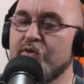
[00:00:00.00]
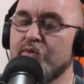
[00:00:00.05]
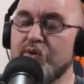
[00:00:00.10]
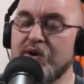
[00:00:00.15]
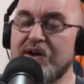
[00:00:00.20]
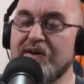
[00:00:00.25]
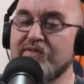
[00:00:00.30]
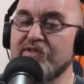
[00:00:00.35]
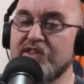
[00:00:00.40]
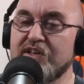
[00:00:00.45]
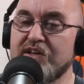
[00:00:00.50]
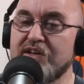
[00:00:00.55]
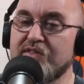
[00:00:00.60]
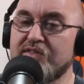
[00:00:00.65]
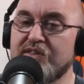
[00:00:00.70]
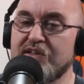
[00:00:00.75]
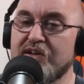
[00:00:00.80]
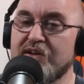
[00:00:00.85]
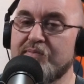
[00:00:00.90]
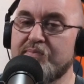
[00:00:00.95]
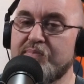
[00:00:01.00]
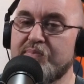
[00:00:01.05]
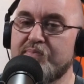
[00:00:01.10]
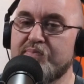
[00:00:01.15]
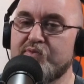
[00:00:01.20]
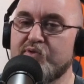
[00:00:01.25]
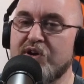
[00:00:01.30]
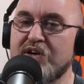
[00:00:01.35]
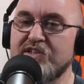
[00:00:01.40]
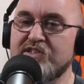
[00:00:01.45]
whatever the
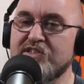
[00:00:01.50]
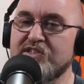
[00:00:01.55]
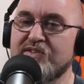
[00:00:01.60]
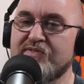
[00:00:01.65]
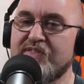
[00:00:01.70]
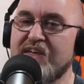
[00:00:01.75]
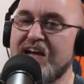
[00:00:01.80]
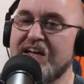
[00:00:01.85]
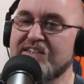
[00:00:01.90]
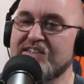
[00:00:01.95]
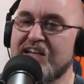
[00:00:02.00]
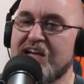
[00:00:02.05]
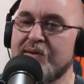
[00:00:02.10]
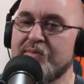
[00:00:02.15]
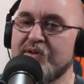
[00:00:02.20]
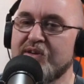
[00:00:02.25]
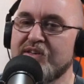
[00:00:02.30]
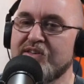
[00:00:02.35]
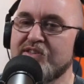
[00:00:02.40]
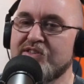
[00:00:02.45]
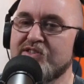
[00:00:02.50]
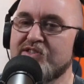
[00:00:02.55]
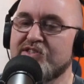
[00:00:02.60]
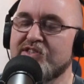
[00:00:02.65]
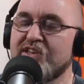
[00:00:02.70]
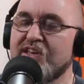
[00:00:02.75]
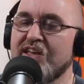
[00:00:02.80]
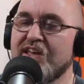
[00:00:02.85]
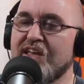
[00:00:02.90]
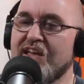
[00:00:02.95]
crisis of that time is